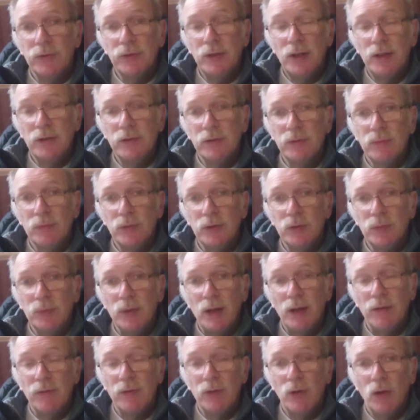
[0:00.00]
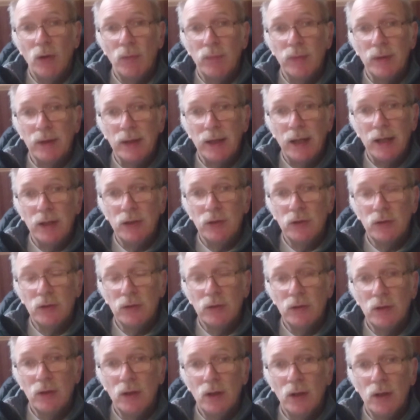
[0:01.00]
sense in which we have an
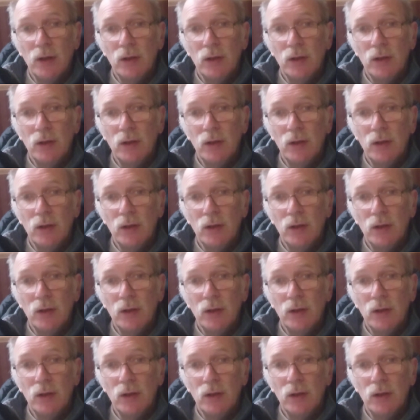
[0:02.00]
obligation